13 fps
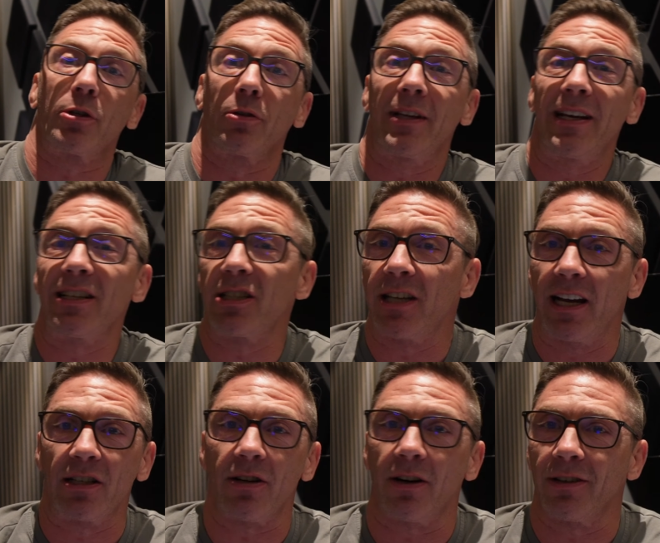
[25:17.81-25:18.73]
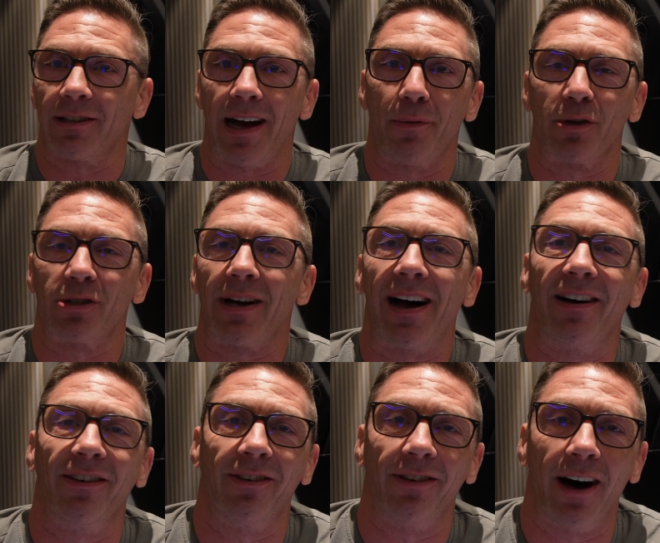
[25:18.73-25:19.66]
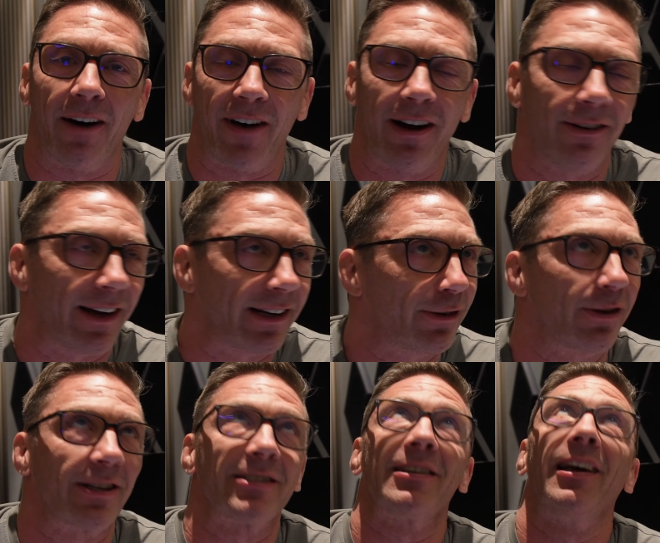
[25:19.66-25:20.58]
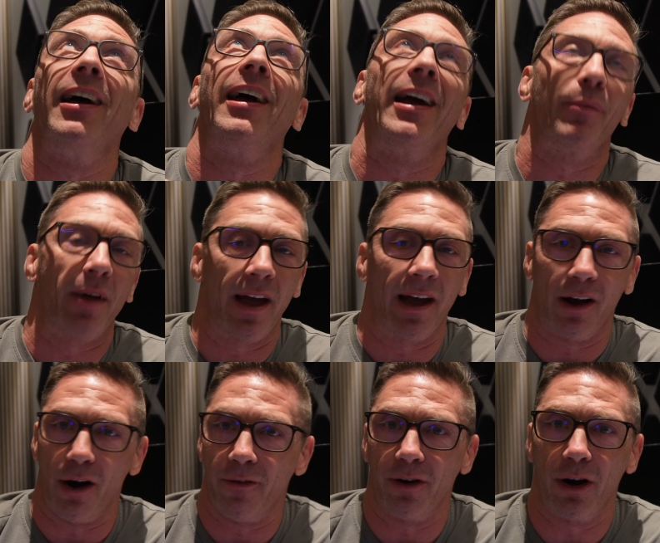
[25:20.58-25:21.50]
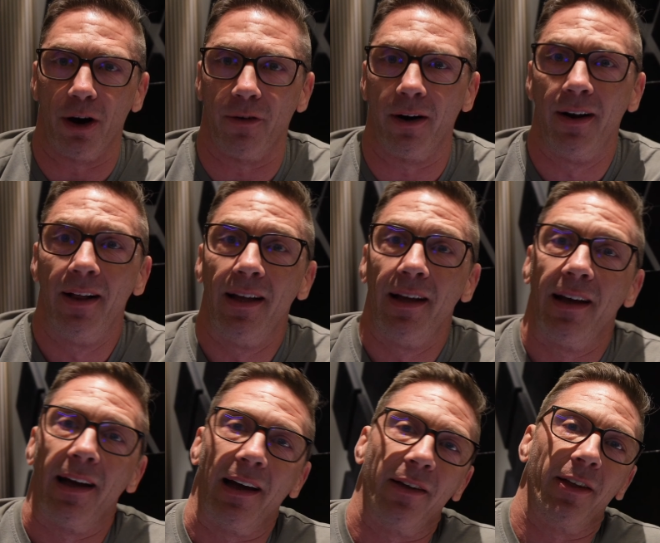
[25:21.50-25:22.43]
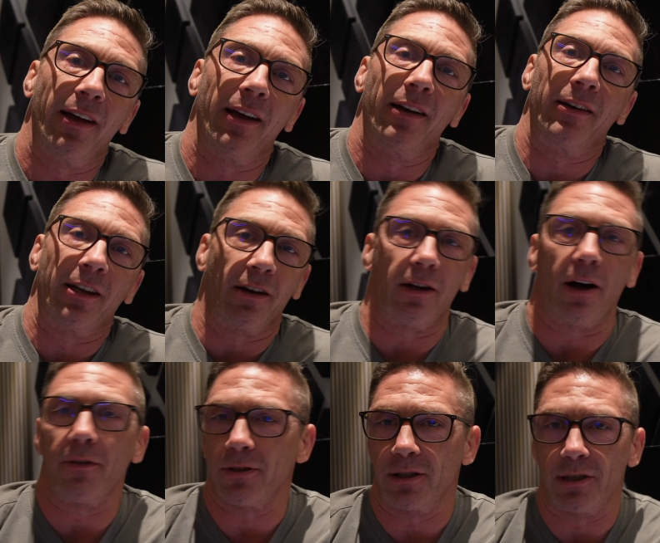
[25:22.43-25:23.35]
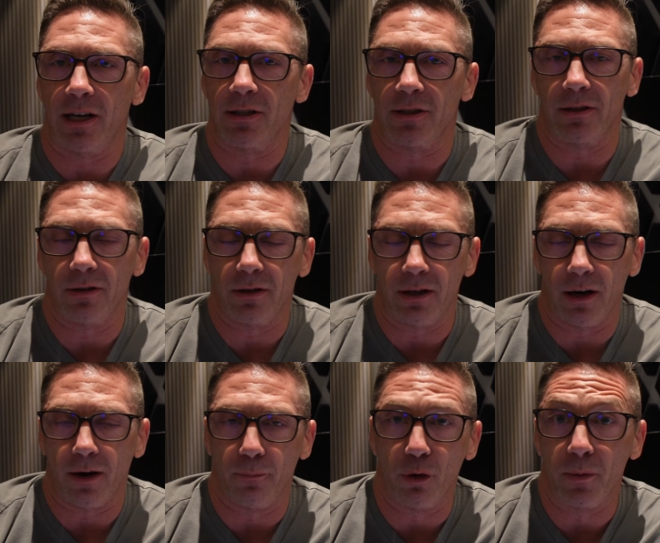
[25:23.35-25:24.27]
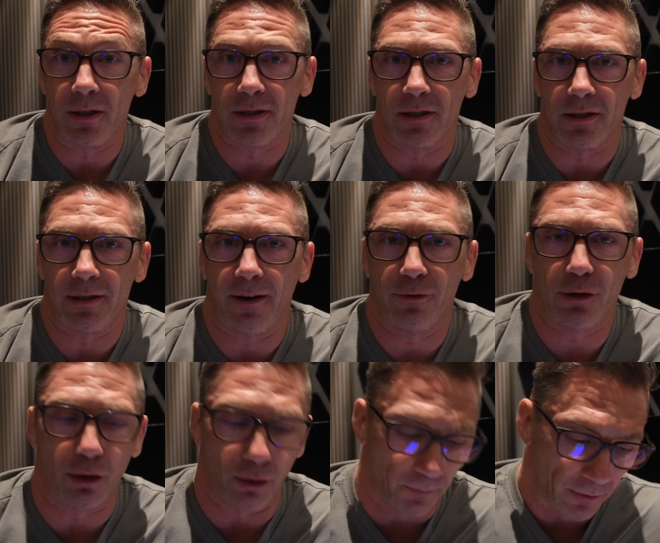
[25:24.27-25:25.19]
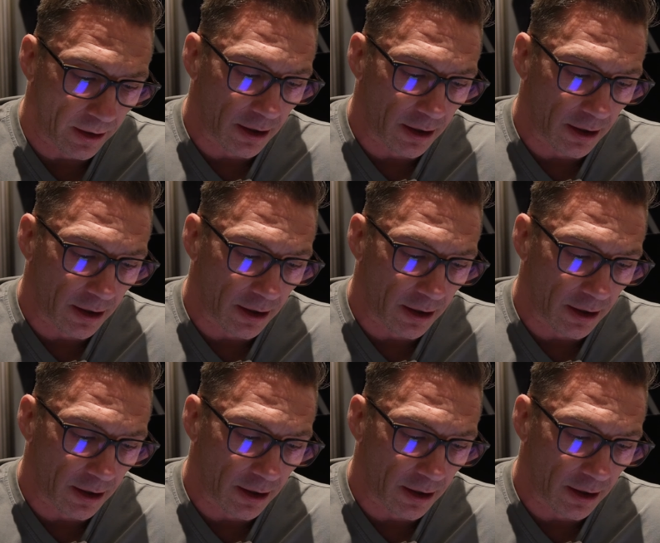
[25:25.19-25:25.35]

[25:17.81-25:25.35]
So things change all the time, which I love. I don't like doing the same thing over and over, and then obviously changing movements and stuff too.